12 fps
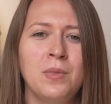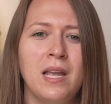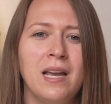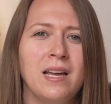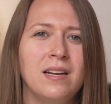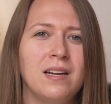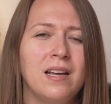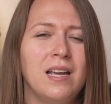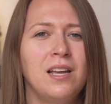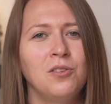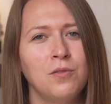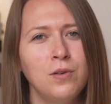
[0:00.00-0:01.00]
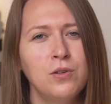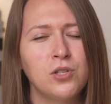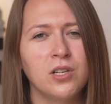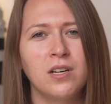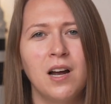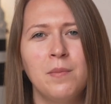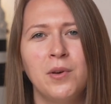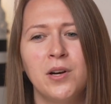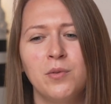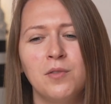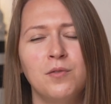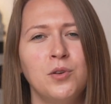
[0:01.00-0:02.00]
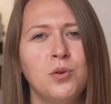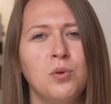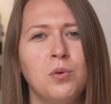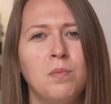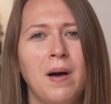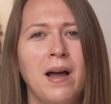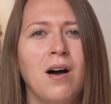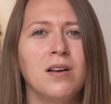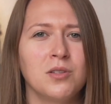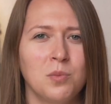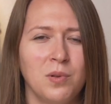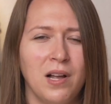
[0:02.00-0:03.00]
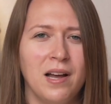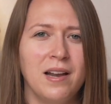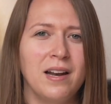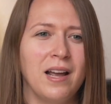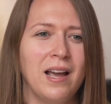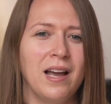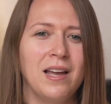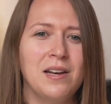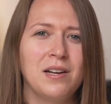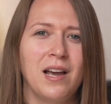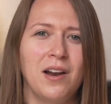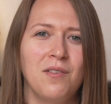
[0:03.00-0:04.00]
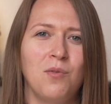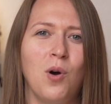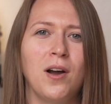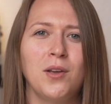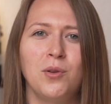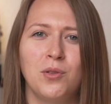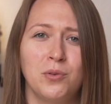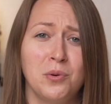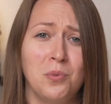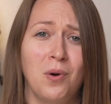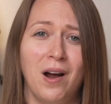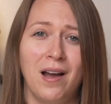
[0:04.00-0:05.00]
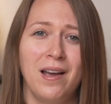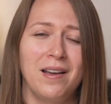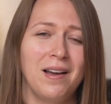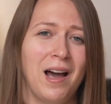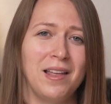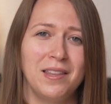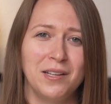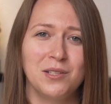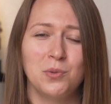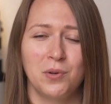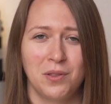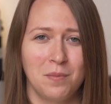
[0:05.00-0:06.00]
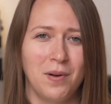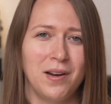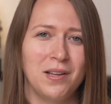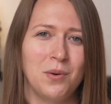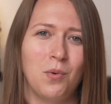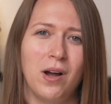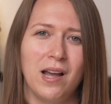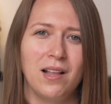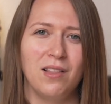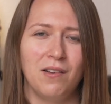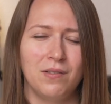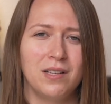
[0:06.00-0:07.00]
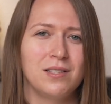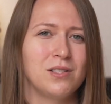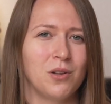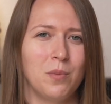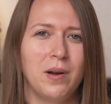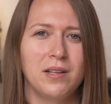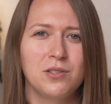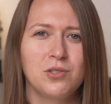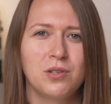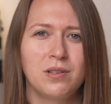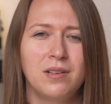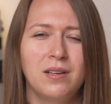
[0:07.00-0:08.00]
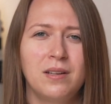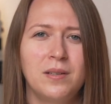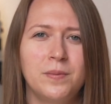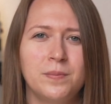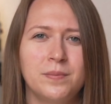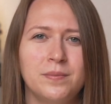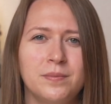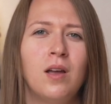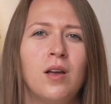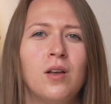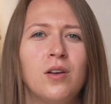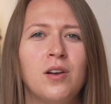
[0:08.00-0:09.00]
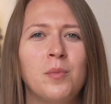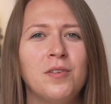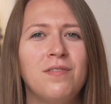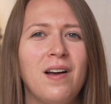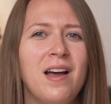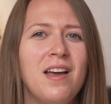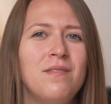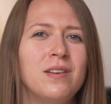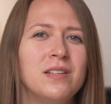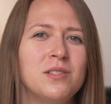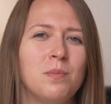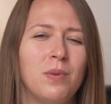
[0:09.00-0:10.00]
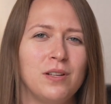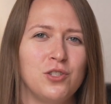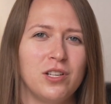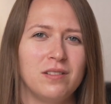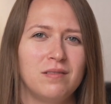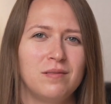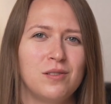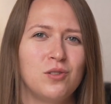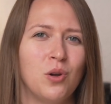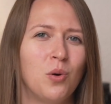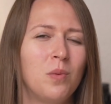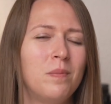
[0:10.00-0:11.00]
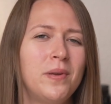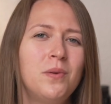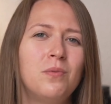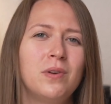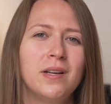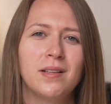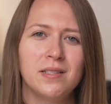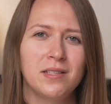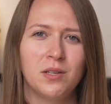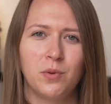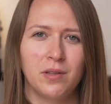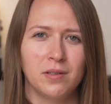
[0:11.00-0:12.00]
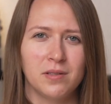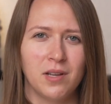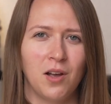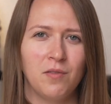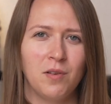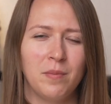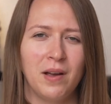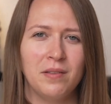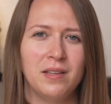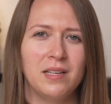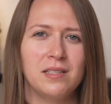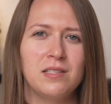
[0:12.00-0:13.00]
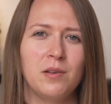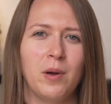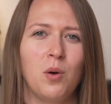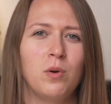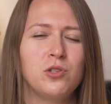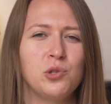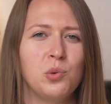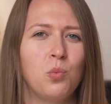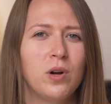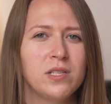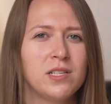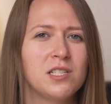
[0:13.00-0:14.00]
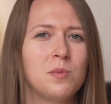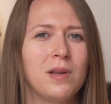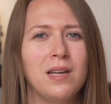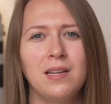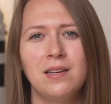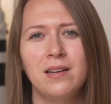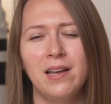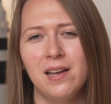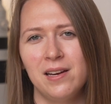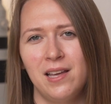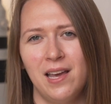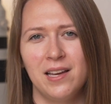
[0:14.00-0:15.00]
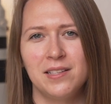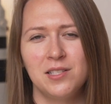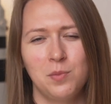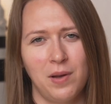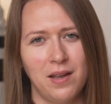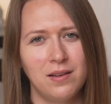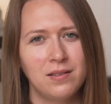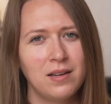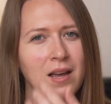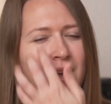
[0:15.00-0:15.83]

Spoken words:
And in the future, I'm going to review my Hasselblad and kind of walk you through why I think it's worth the money and why I love it so much. Number 5 is budget. So be realistic with yourself about this, about what you want to spend and can spend.